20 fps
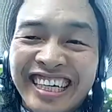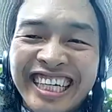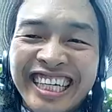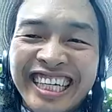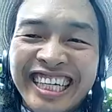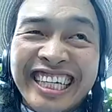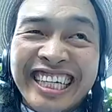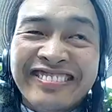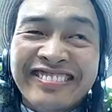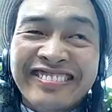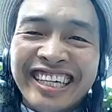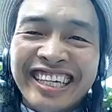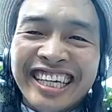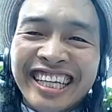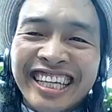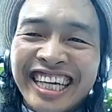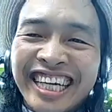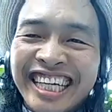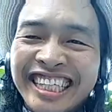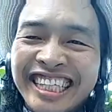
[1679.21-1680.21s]
made it a
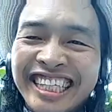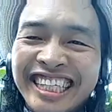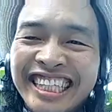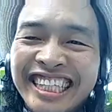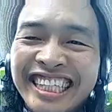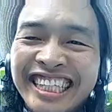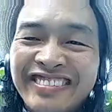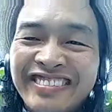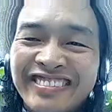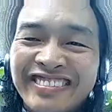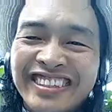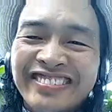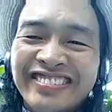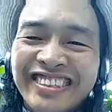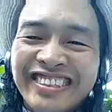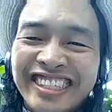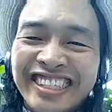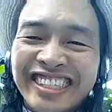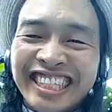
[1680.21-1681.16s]
lot easier for people to